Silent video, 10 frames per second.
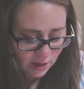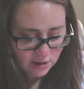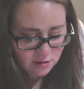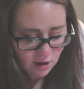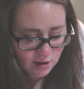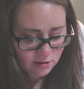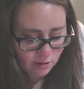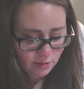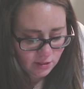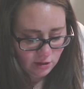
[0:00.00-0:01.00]
It's
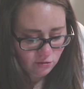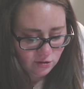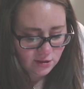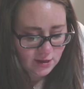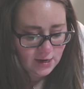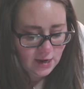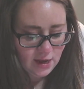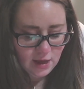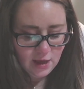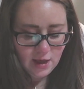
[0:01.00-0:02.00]
awesome. And then you just send
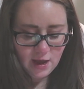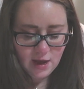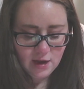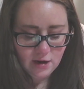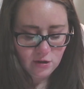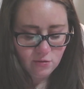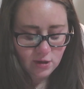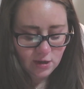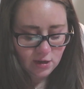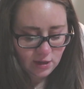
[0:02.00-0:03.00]
it and you
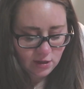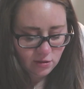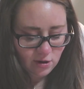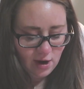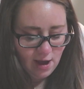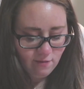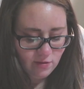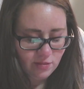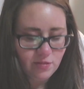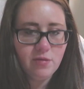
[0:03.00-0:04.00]
can either
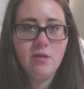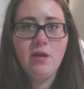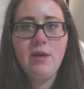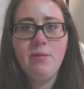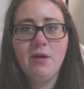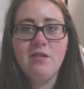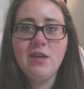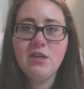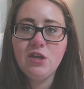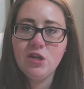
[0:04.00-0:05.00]
have email
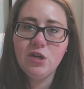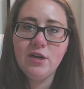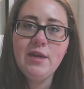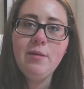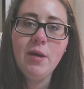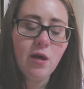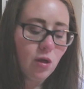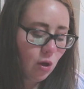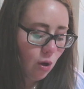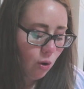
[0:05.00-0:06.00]
sent to your
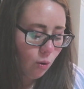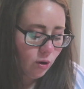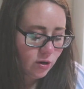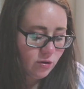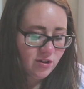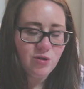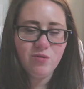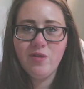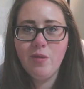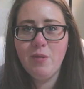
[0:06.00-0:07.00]
email or you can
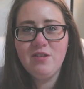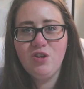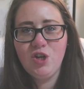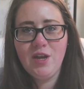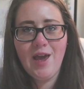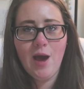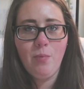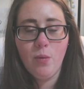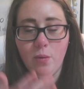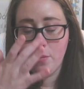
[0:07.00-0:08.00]
use the messaging
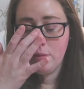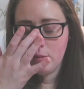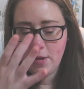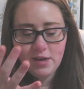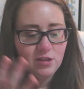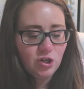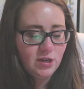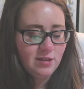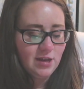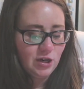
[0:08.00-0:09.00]
app the
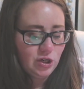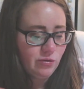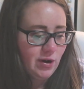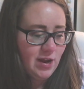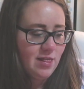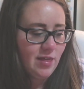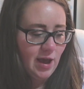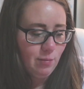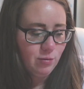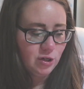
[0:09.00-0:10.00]
messaging section right in the
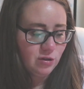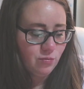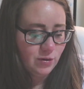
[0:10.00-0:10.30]
app which is